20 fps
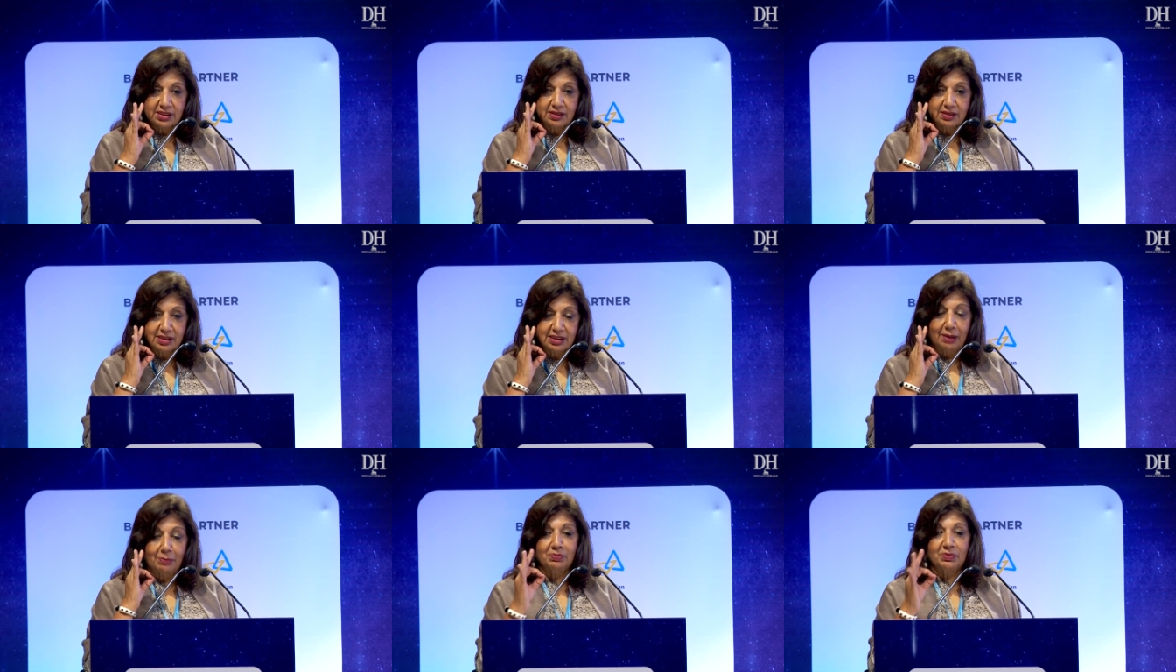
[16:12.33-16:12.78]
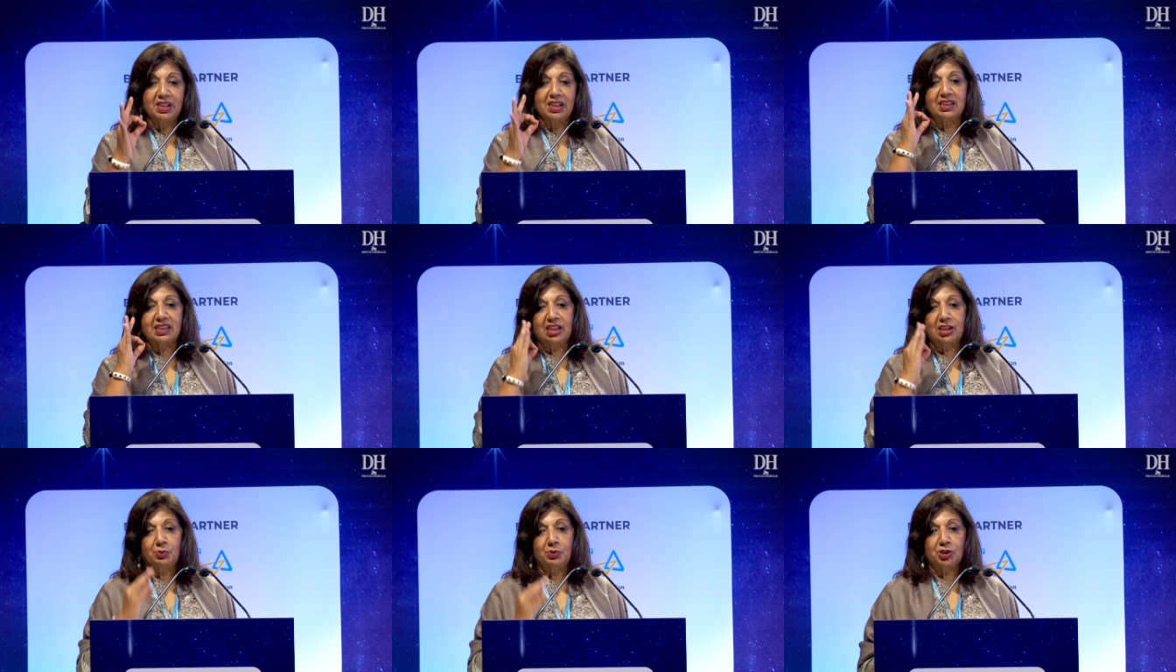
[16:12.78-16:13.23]
something
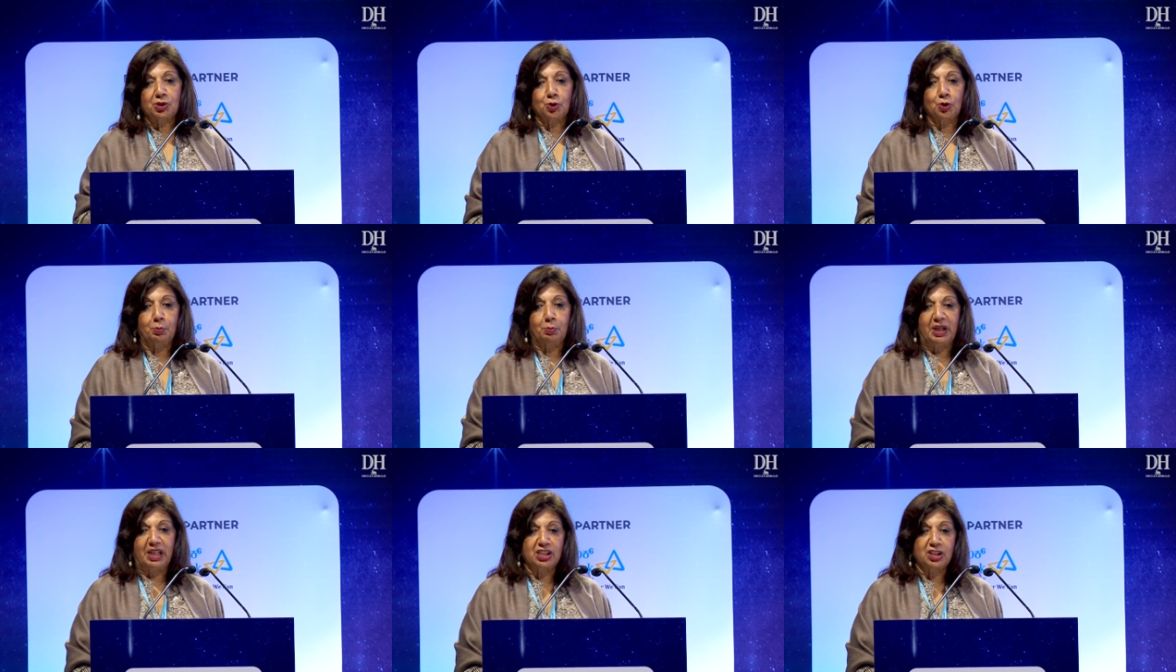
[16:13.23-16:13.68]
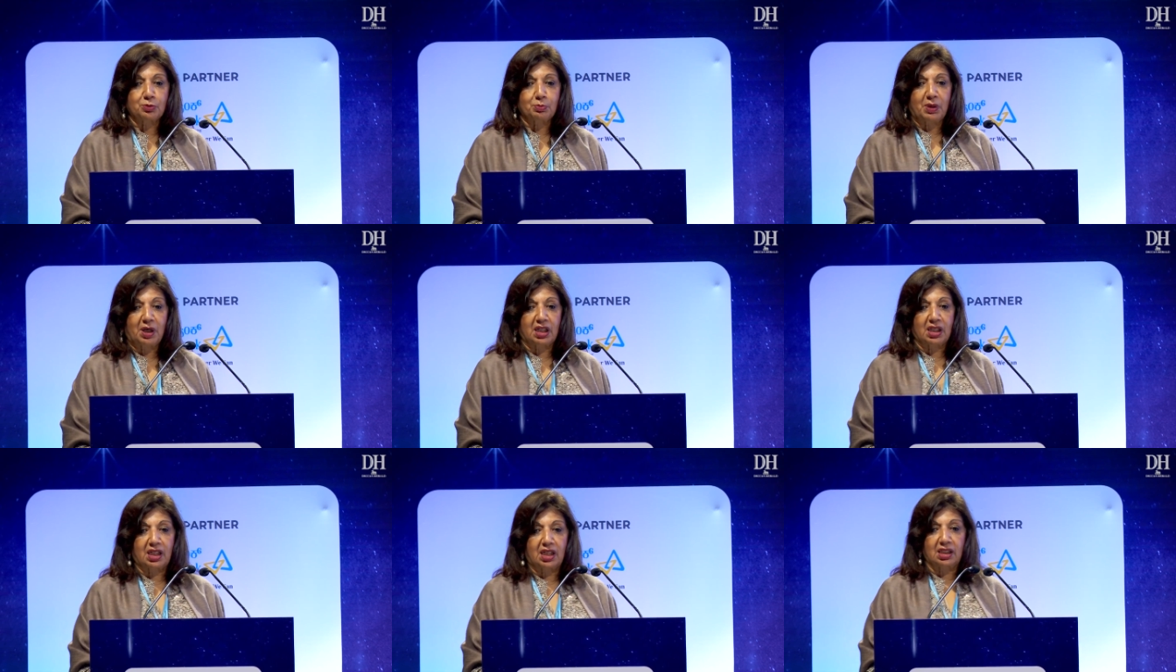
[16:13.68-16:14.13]
that we should
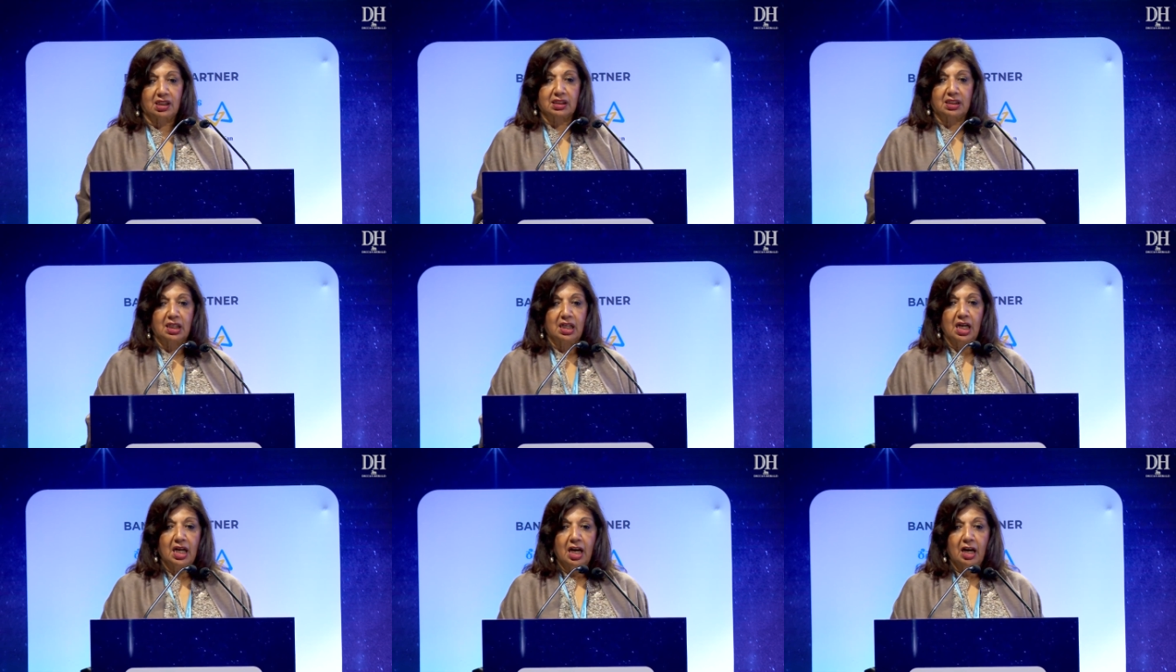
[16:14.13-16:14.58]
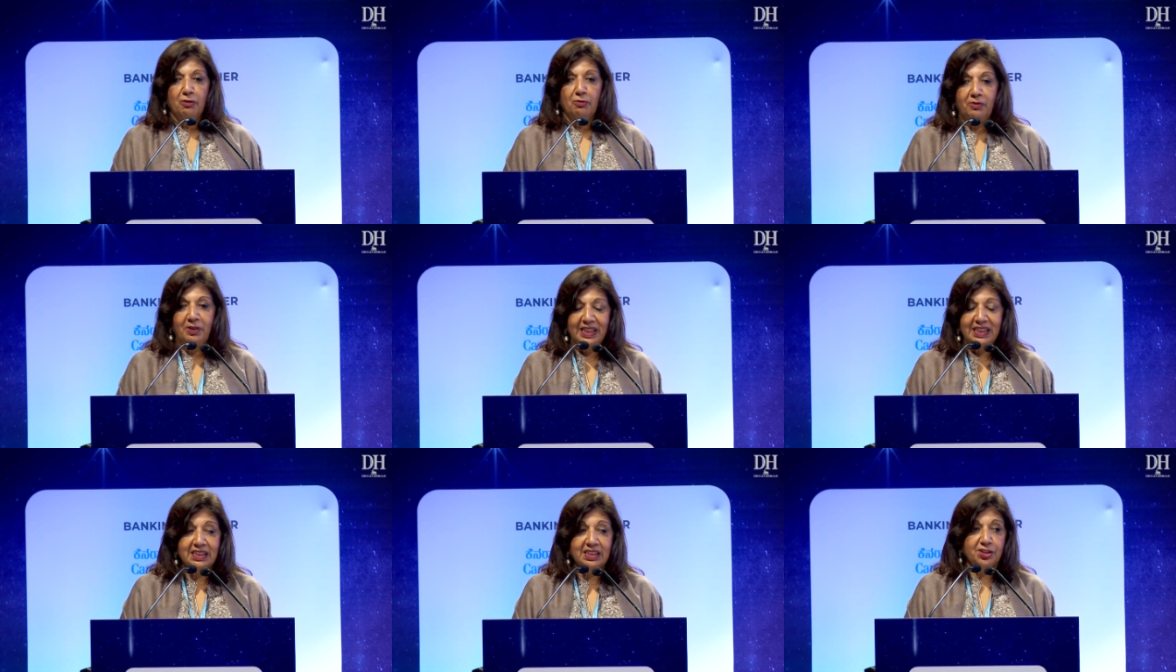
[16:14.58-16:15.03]
benchmark our
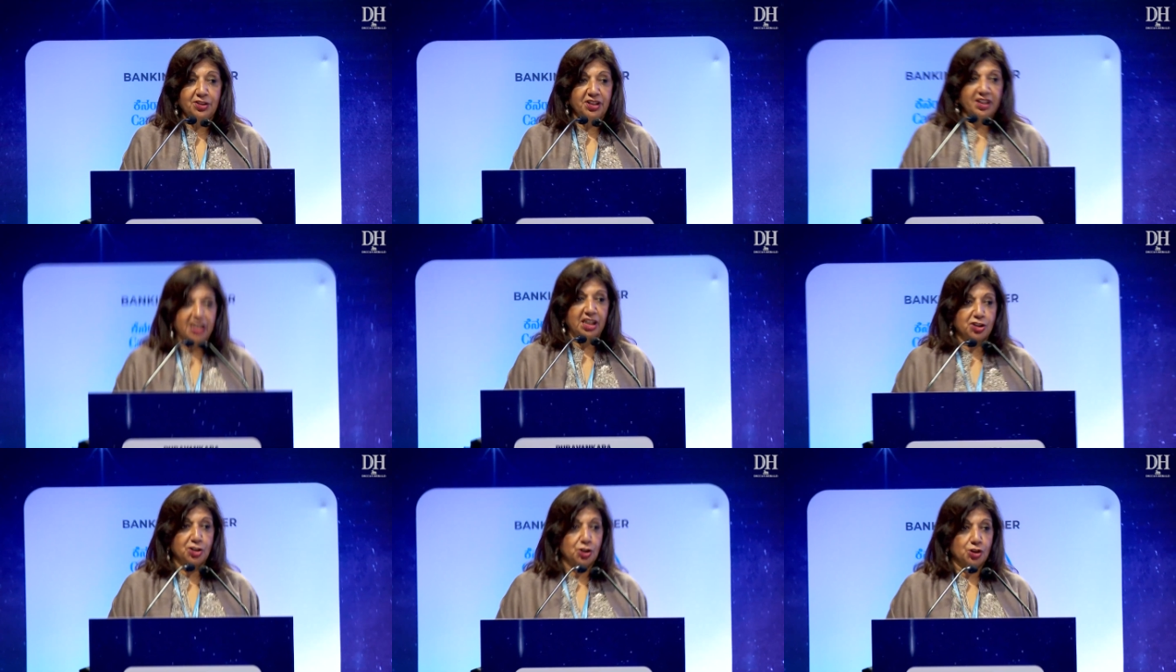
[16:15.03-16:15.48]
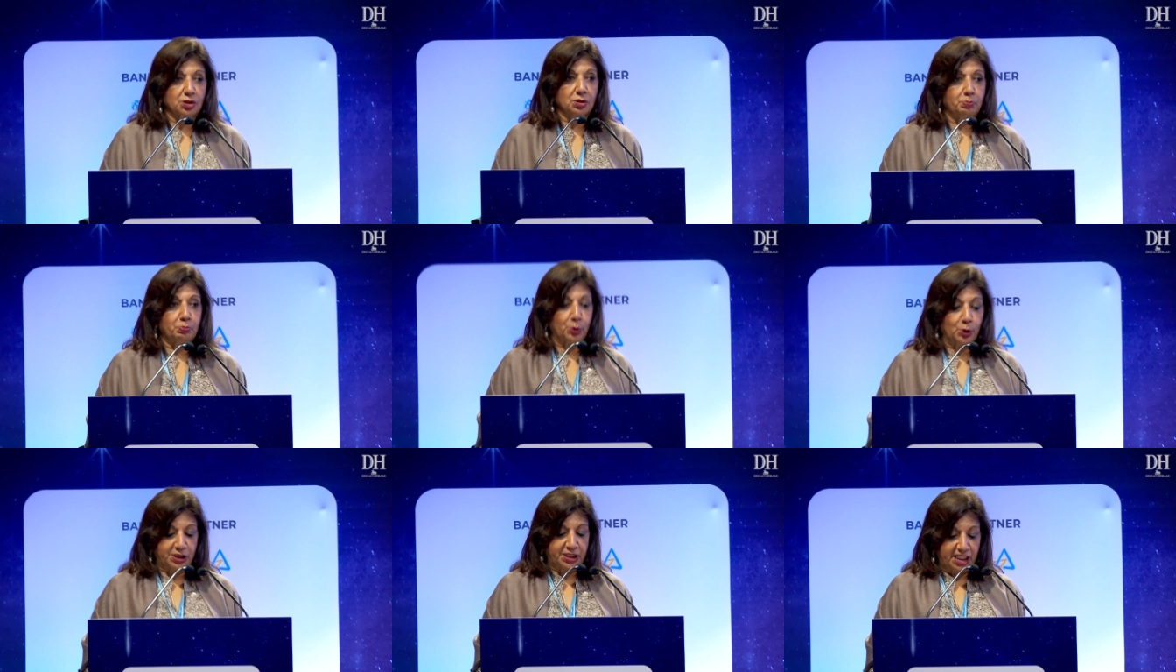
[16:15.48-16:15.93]
wealth creation
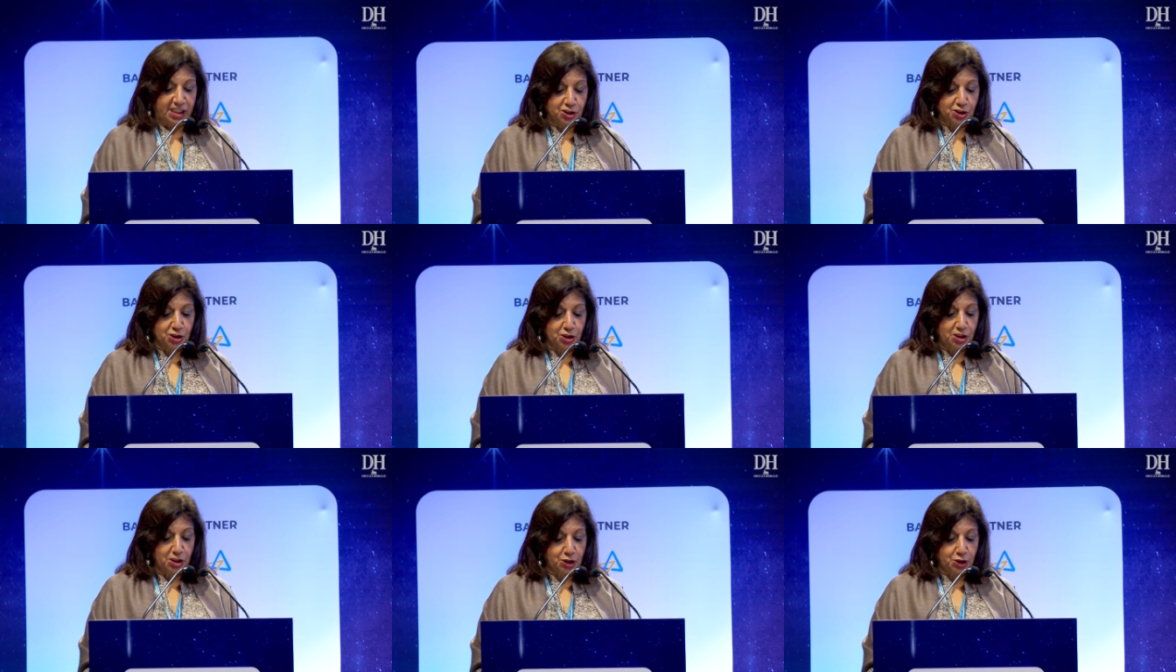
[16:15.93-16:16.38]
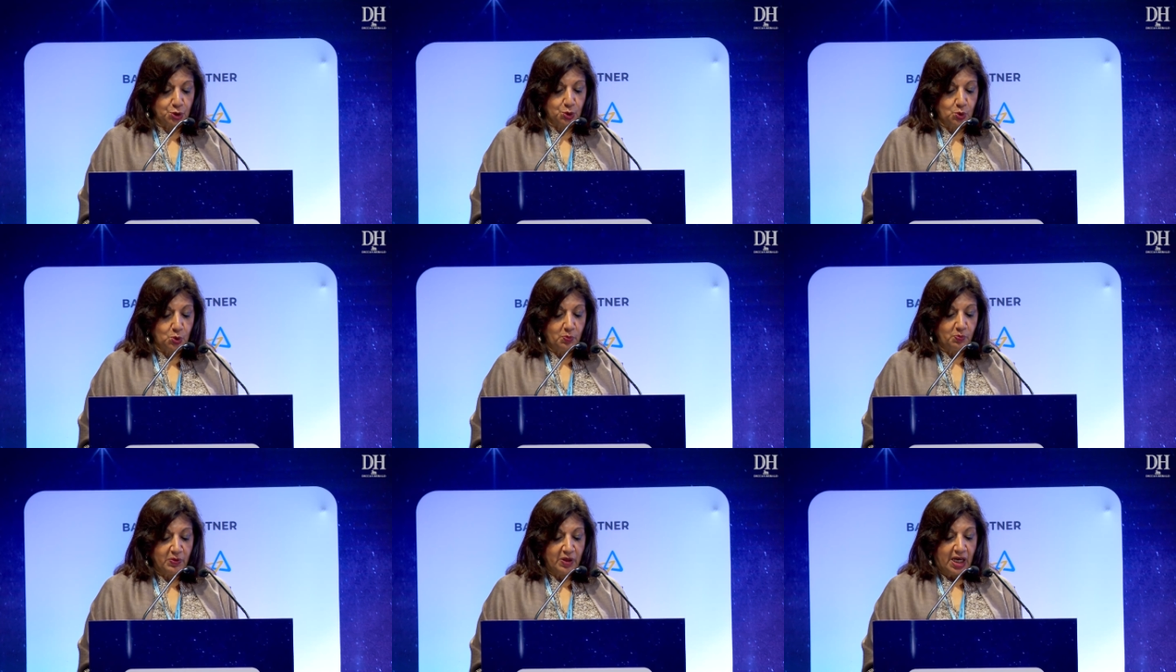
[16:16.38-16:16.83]
potential
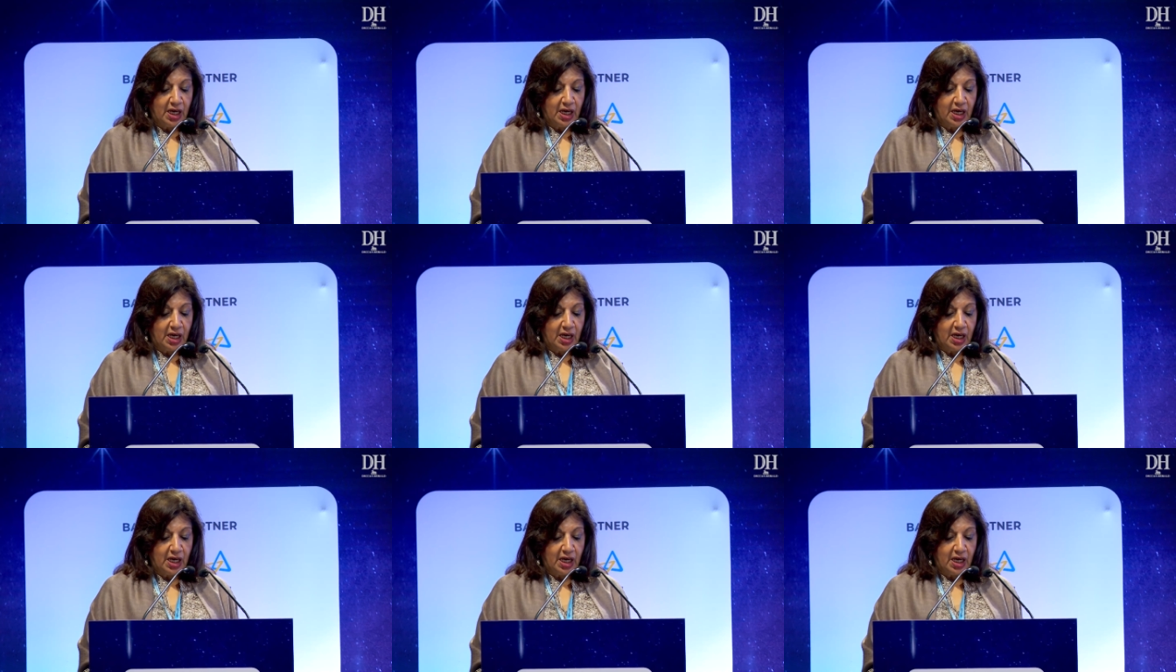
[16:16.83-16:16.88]
to